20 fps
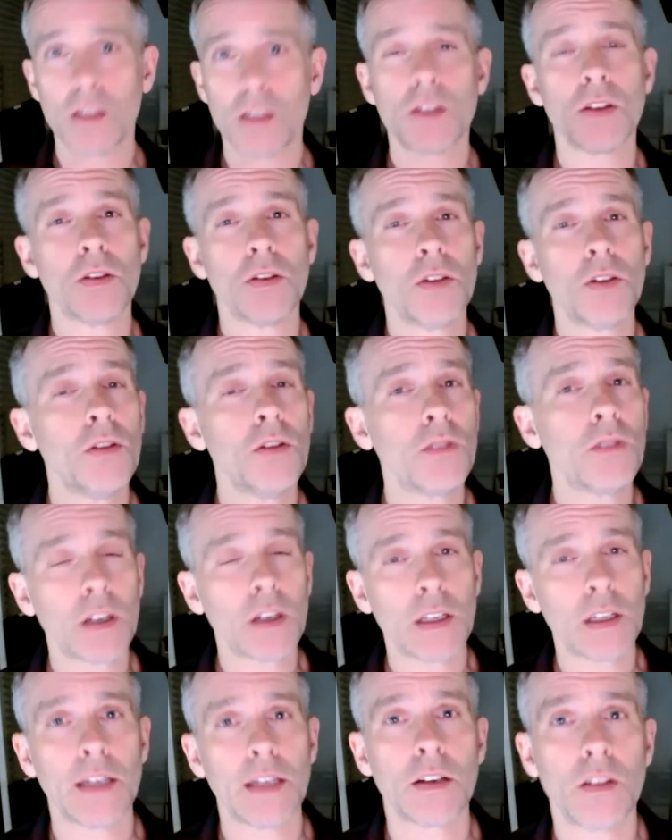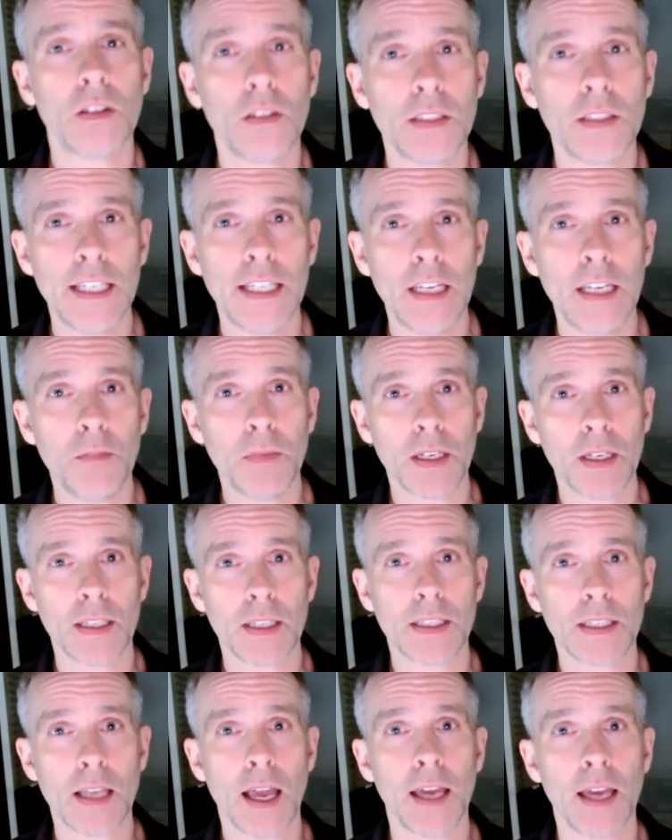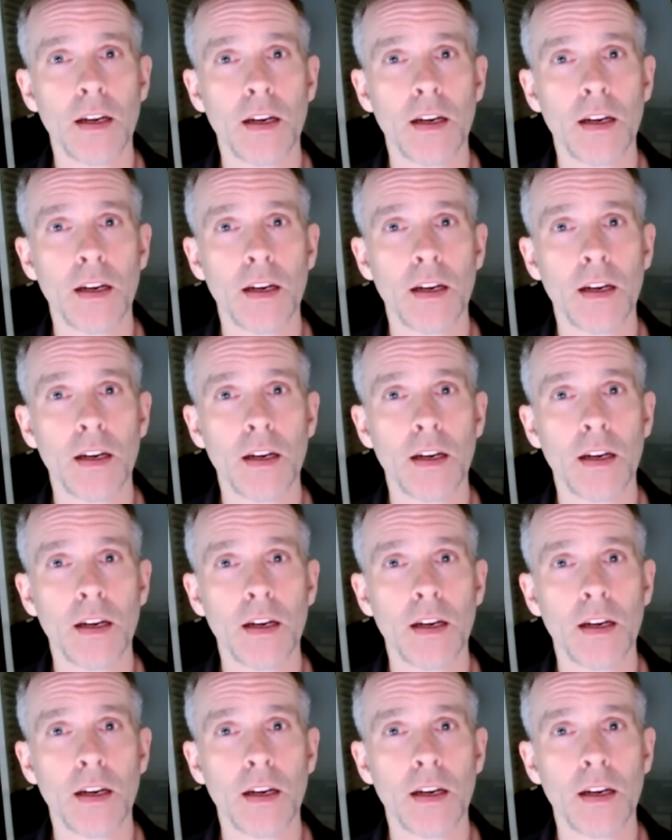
So you and your clinical team can decide,